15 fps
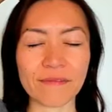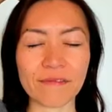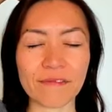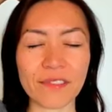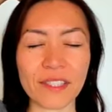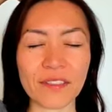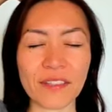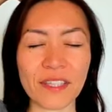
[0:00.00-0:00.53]

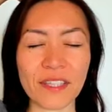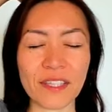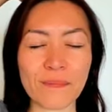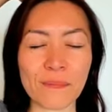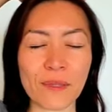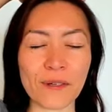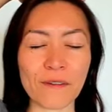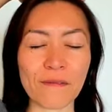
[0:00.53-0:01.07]
Feel this
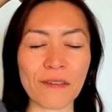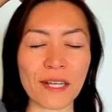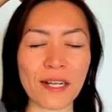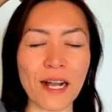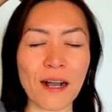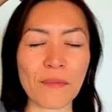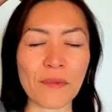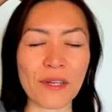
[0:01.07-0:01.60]
perfect
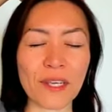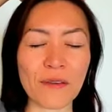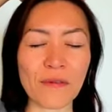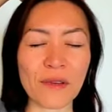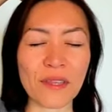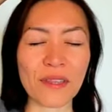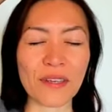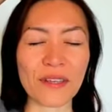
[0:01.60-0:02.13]
harmony
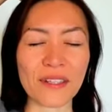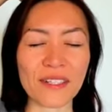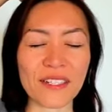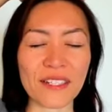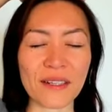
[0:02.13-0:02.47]
within